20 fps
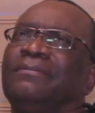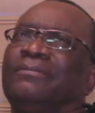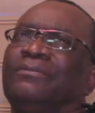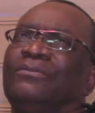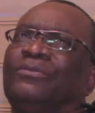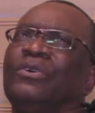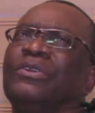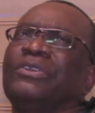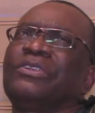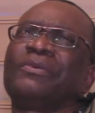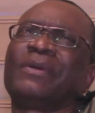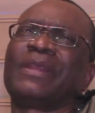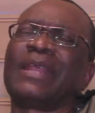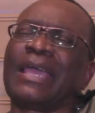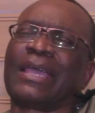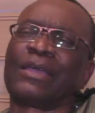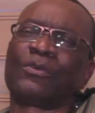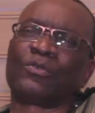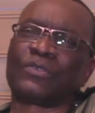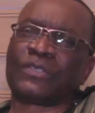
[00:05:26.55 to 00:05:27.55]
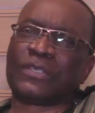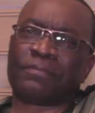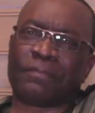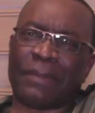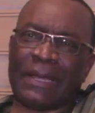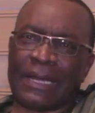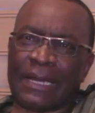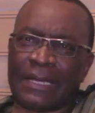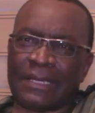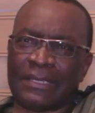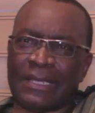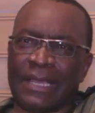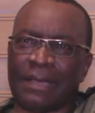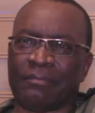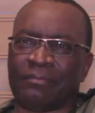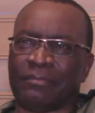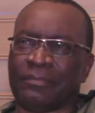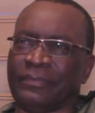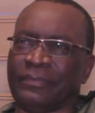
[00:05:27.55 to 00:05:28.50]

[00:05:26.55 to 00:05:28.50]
wondering whether I could see pounded yam.